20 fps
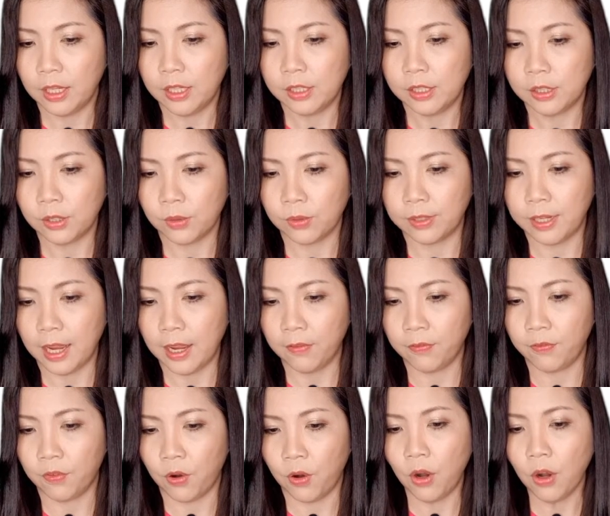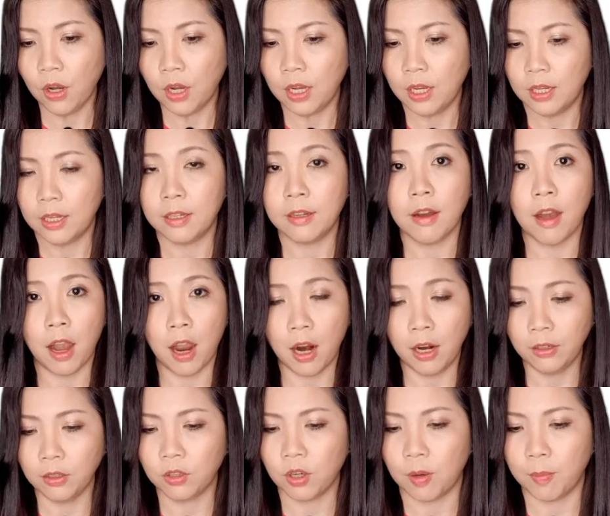So therefore, the
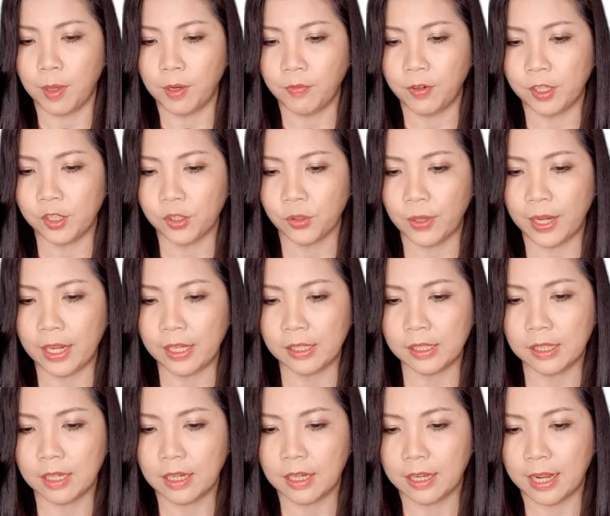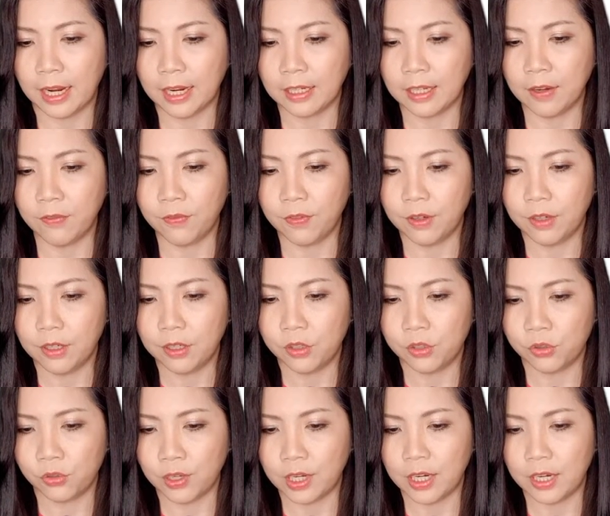R common ratio is negative
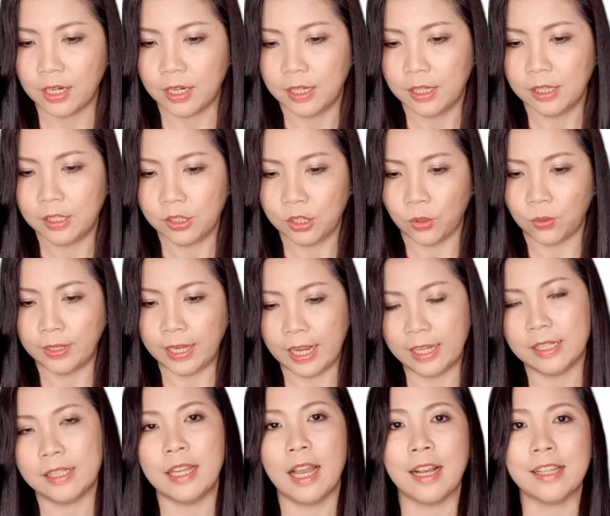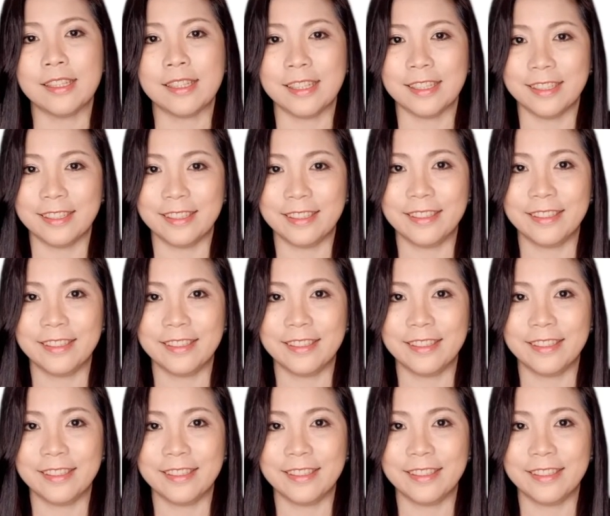3. So that is the answer.